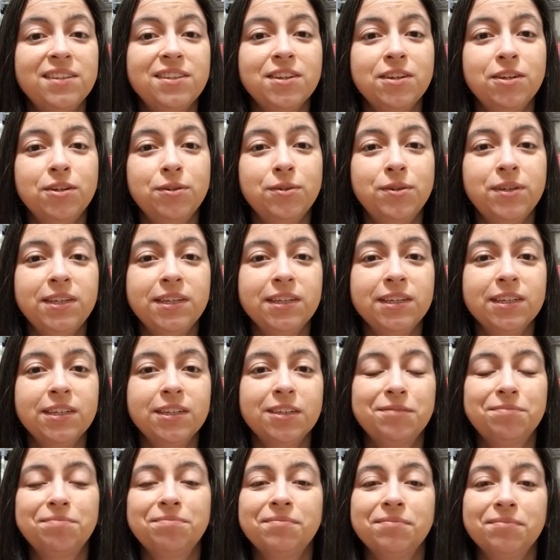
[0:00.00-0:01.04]
It's a new
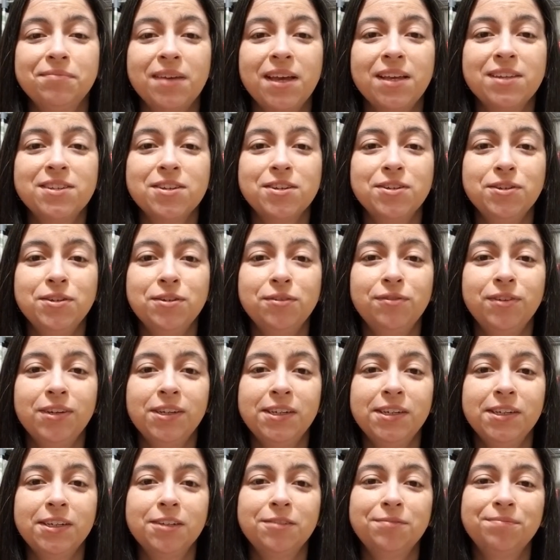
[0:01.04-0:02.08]
year, it's a new
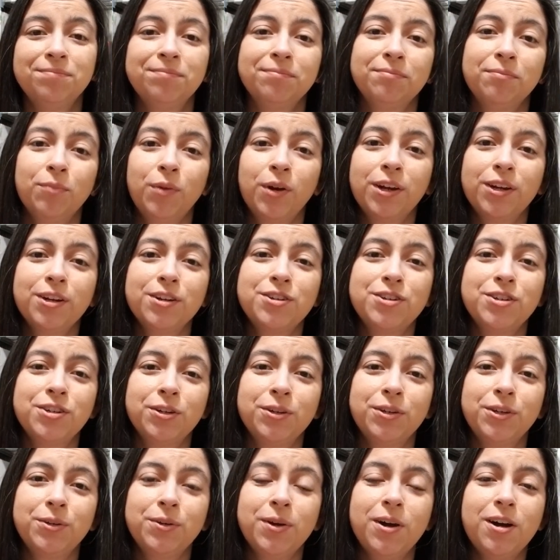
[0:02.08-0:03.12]
video. We're gonna show
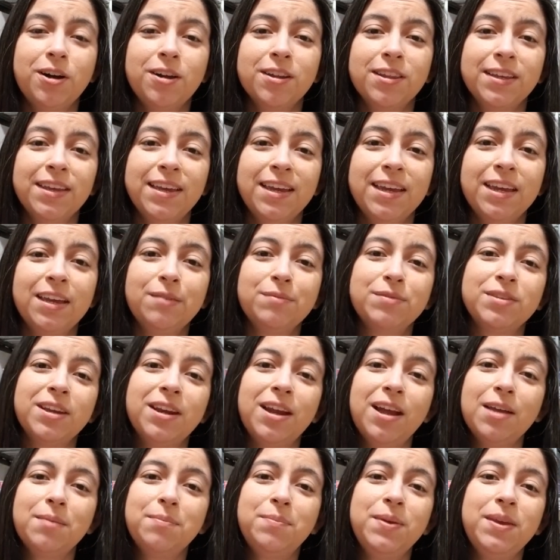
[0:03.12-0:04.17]
you all the games that
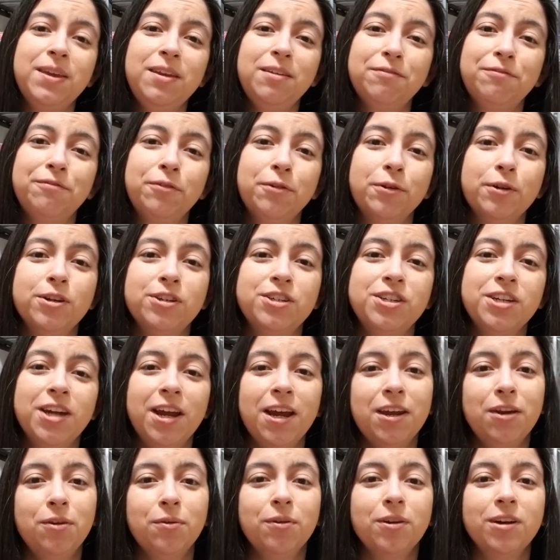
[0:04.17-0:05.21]
I beat for
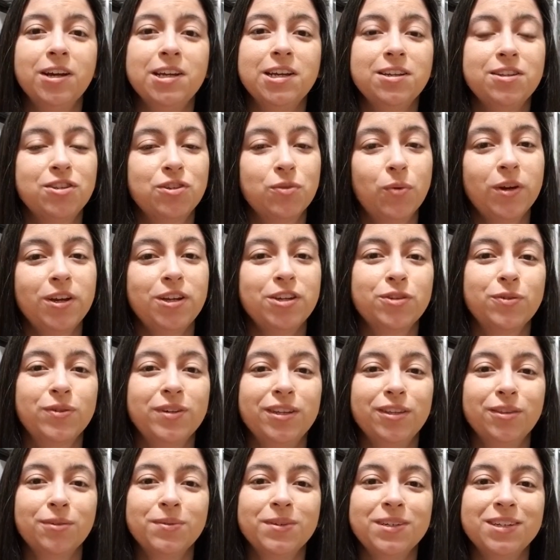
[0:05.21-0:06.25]
January
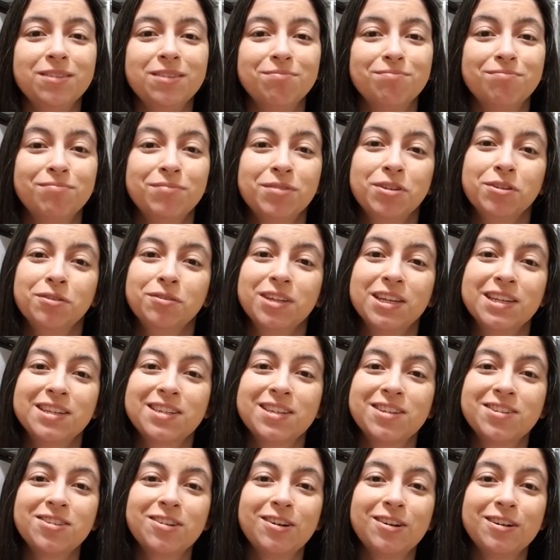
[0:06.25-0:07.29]
2023. So let's
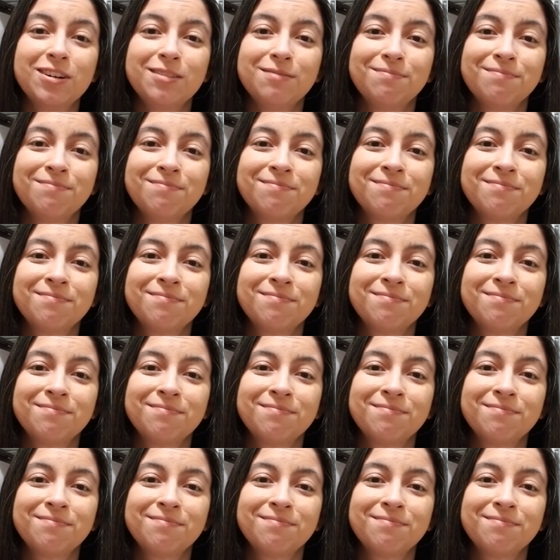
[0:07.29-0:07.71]
get started.